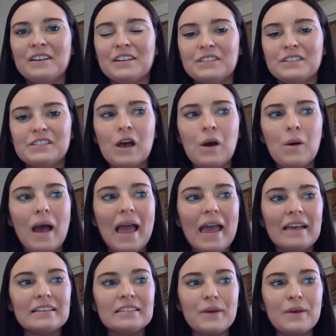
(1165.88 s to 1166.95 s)
So,
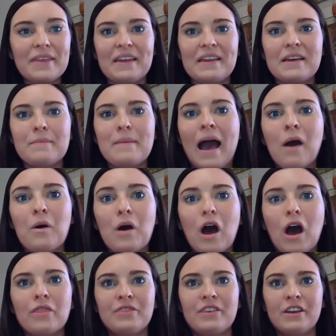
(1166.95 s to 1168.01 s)
as we think about
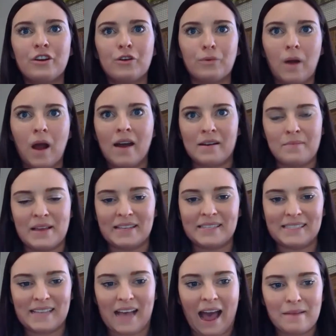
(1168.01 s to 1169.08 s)
the
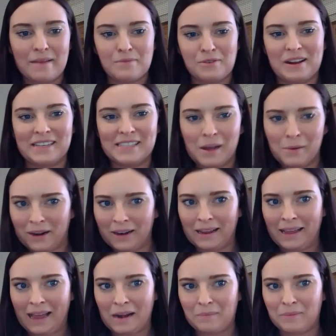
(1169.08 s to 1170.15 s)
agronomist side, Marissa, we're going to
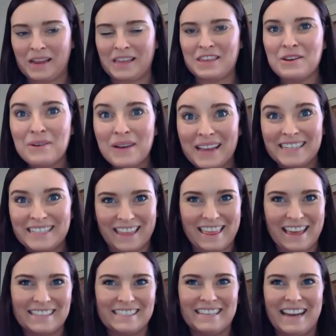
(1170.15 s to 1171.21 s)
kind of bring you into
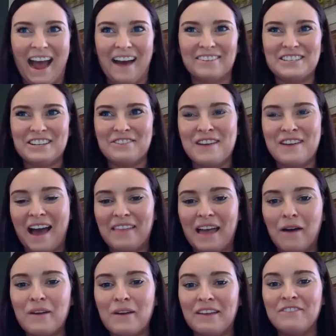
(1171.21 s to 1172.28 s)
this now, too. Now
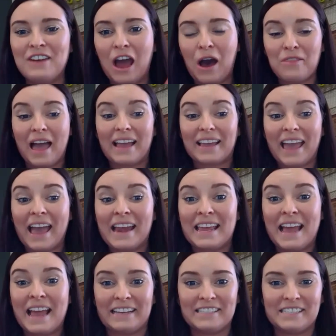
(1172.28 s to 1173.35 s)
that we know that
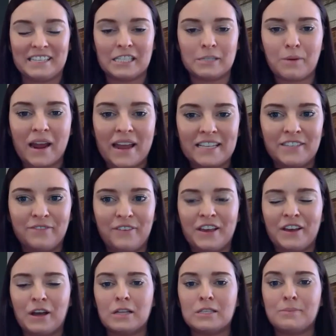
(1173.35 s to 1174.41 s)
Kenny has to spray his
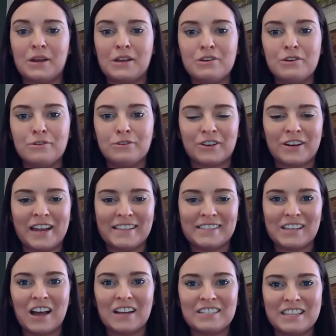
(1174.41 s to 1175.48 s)
fields, put
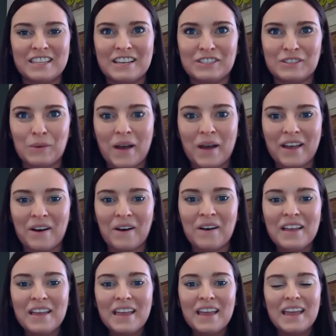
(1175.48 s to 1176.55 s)
nutrients onto the soil,
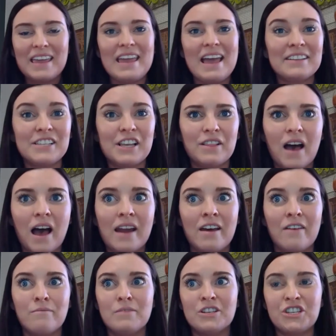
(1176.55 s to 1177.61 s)
he has a lot
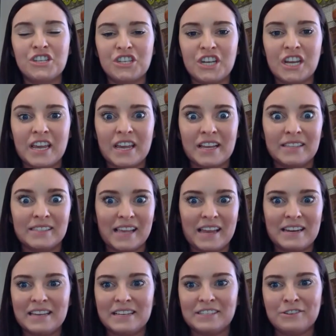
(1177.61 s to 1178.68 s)
of machines
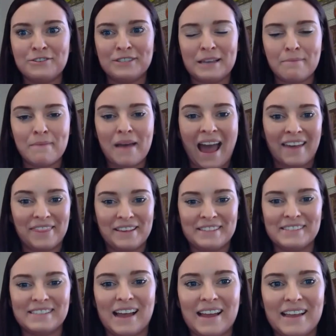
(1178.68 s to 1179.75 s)
and he's using math
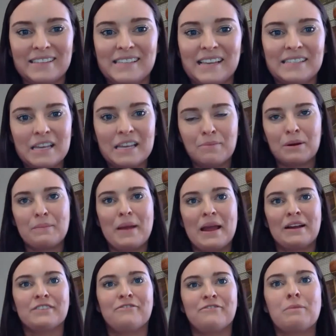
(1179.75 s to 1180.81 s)
and science as he
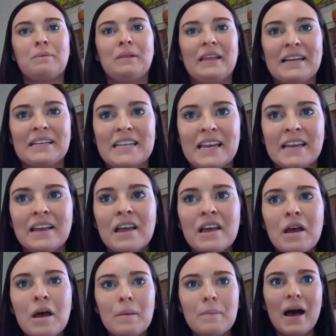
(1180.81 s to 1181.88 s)
prepares for planting.
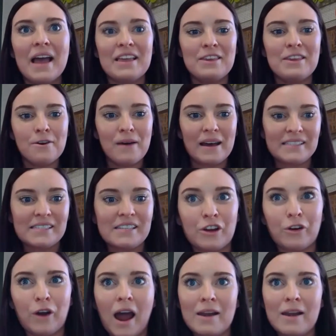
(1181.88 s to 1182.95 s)
But you, as an
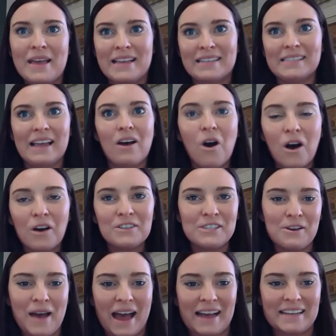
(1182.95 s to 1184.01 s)
agronomist,
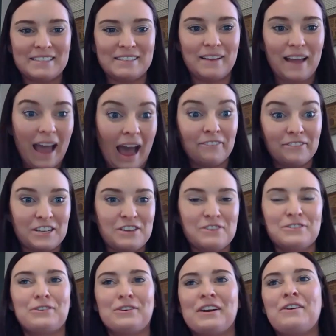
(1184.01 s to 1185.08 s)
also has have to
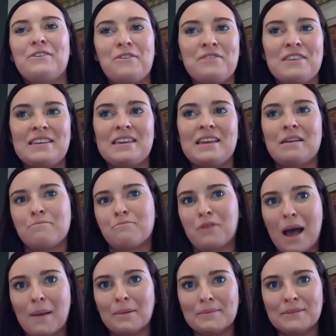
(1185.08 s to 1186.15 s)
use critical thinking and
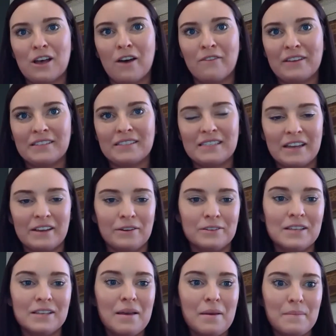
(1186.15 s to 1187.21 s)
problem solving
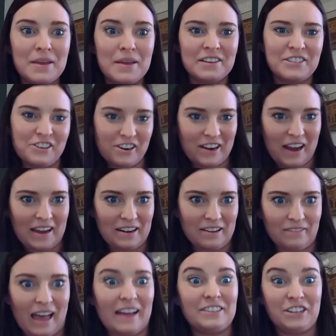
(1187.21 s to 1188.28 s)
skills because you're kind
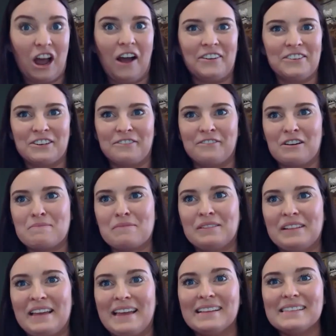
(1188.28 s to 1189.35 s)
of that doctor for
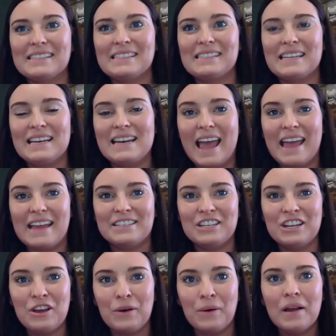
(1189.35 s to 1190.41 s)
plants today
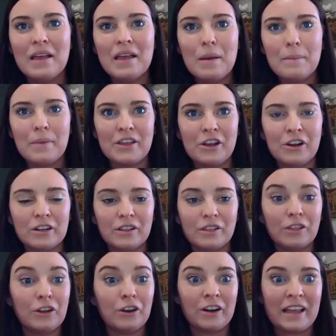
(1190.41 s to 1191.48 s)
too but you're
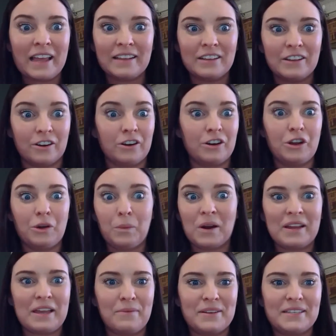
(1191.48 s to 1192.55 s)
learning or you're
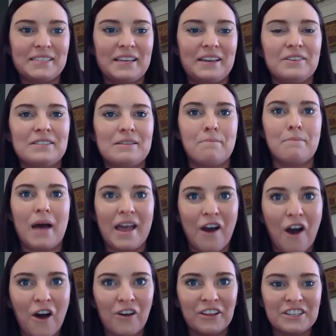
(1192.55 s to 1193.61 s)
working with skills in
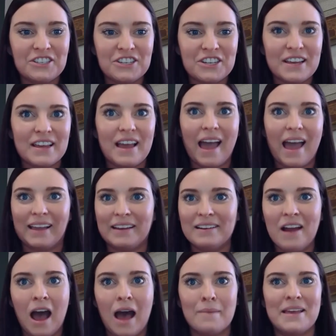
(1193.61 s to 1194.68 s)
biology
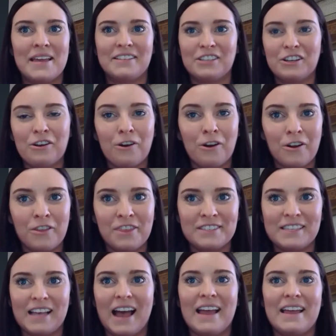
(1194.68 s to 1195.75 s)
economics earth
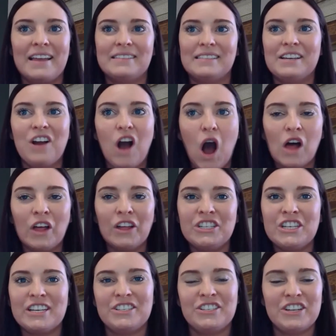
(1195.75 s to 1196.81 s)
science
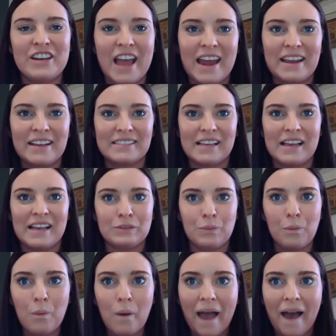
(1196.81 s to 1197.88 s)
ecology and genetics as
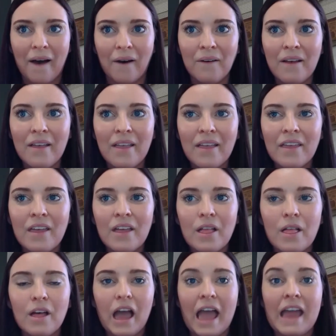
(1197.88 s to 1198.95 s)
well
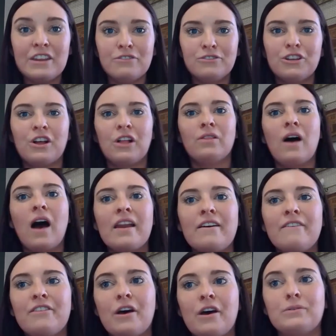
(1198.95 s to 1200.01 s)
and you took a lot
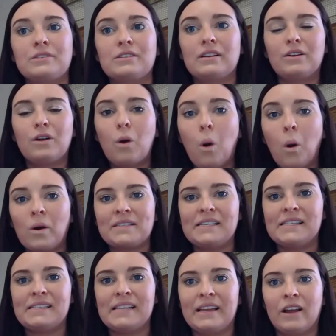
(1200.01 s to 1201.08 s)
of those
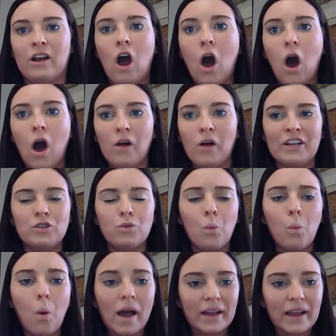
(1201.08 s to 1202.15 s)
courses in college
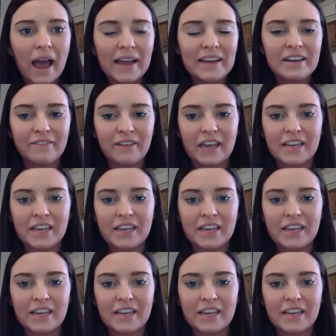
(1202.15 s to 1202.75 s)
what kind of